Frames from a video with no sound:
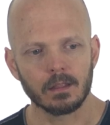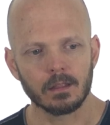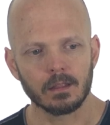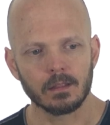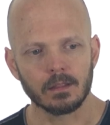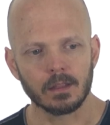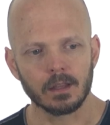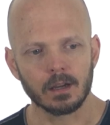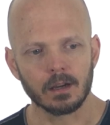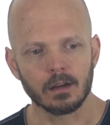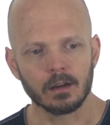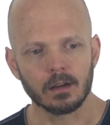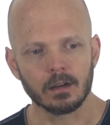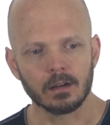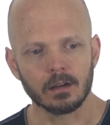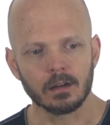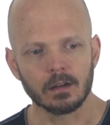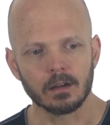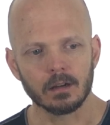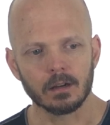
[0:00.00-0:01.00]

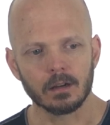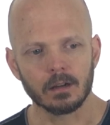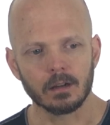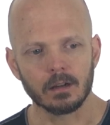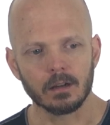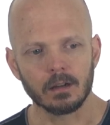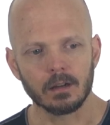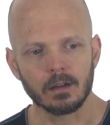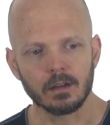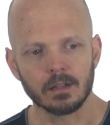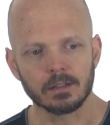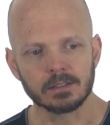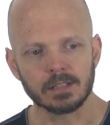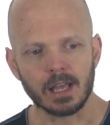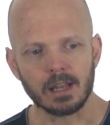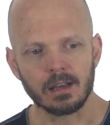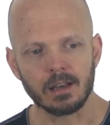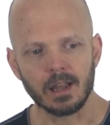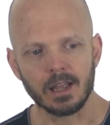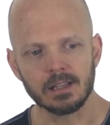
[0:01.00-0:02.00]
it's
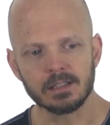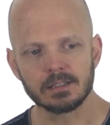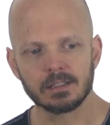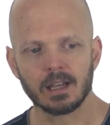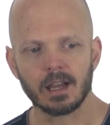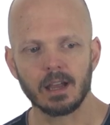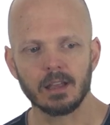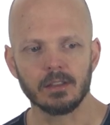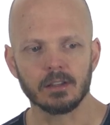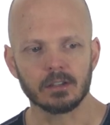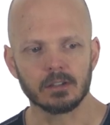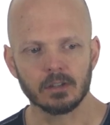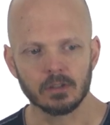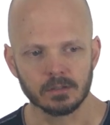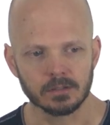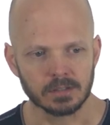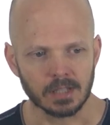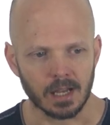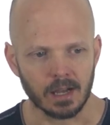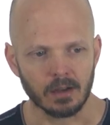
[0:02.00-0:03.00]
that nice guy that
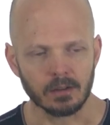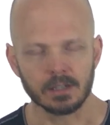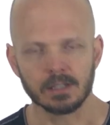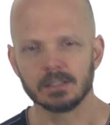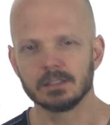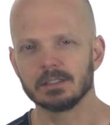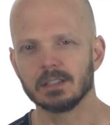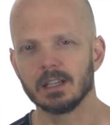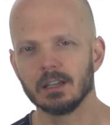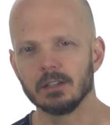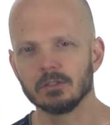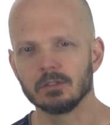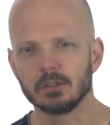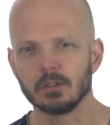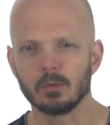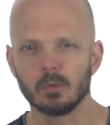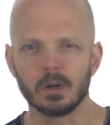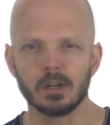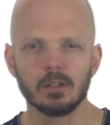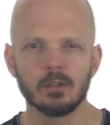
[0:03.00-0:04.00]
goes out and says, you
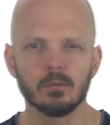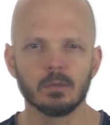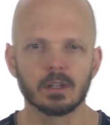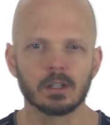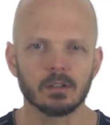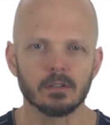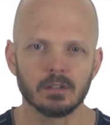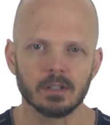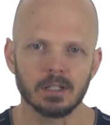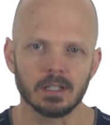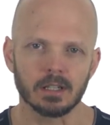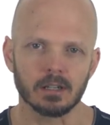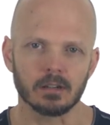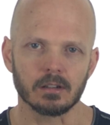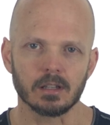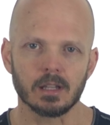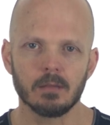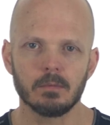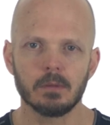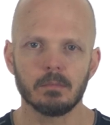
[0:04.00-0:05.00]
know, where do you want to go to dinner?
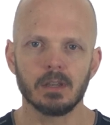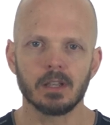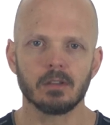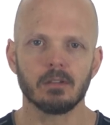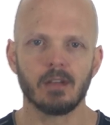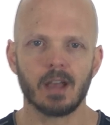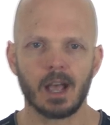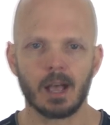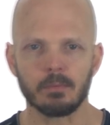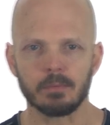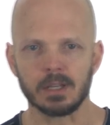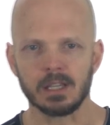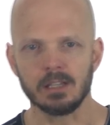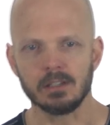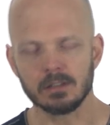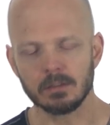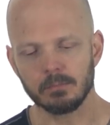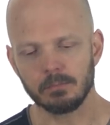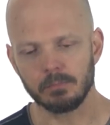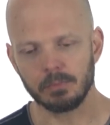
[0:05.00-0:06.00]
Let me make you happy. He's
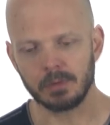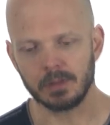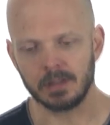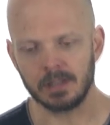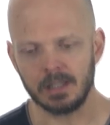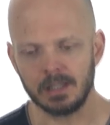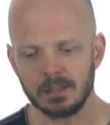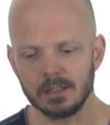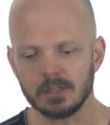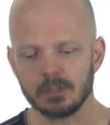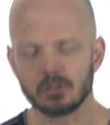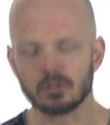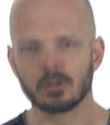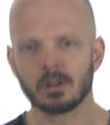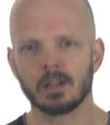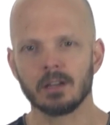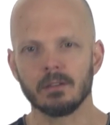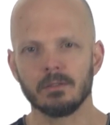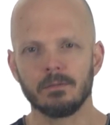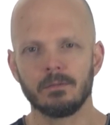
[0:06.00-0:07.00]
completely
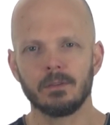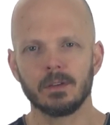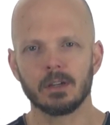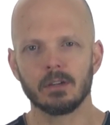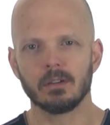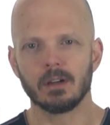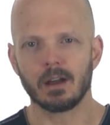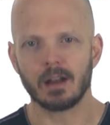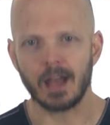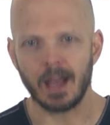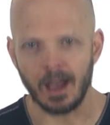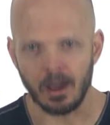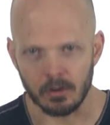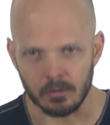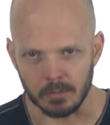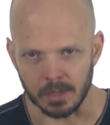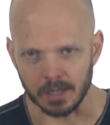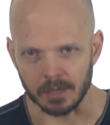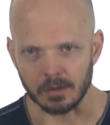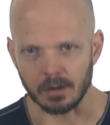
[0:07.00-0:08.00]
trying to figure out how to
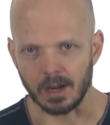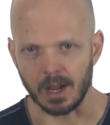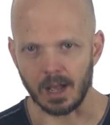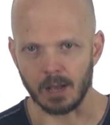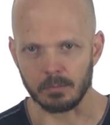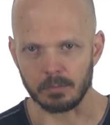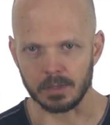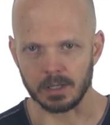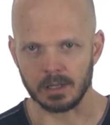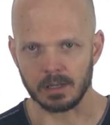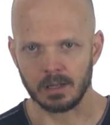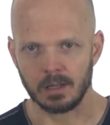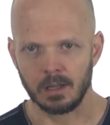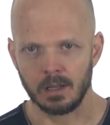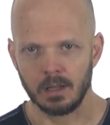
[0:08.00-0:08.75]
make her happy.